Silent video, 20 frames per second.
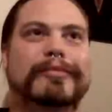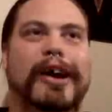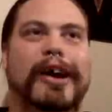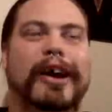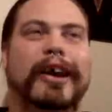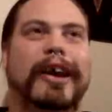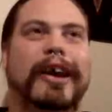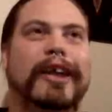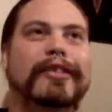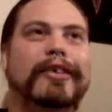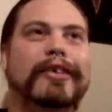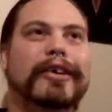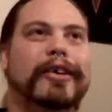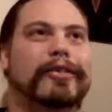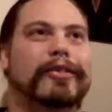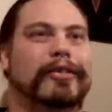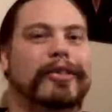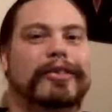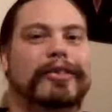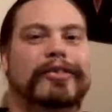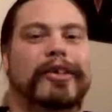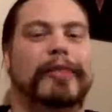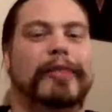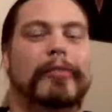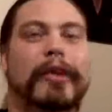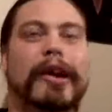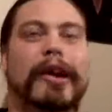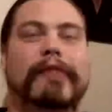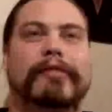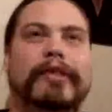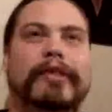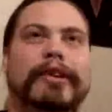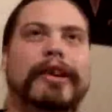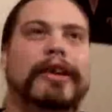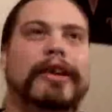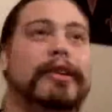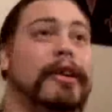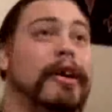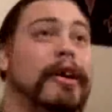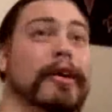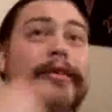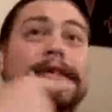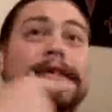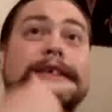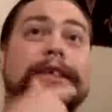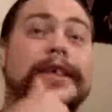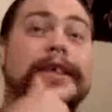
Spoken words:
I can't look at you the same way ever again now.